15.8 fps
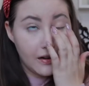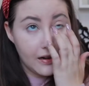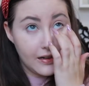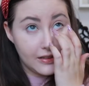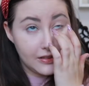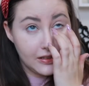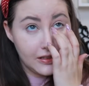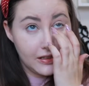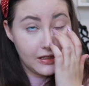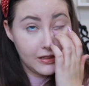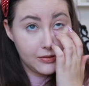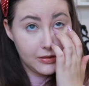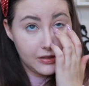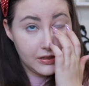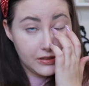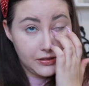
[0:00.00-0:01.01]
I seen that it
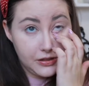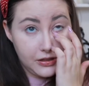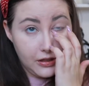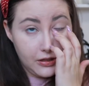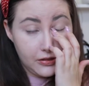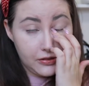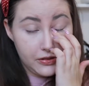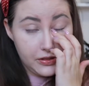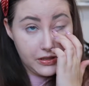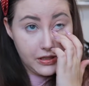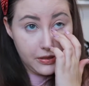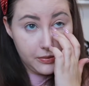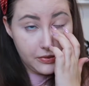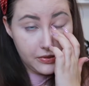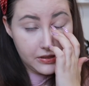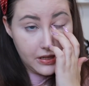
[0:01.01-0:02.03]
was $60 and
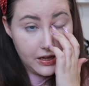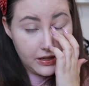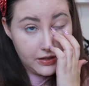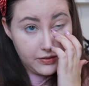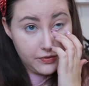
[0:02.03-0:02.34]
I was kind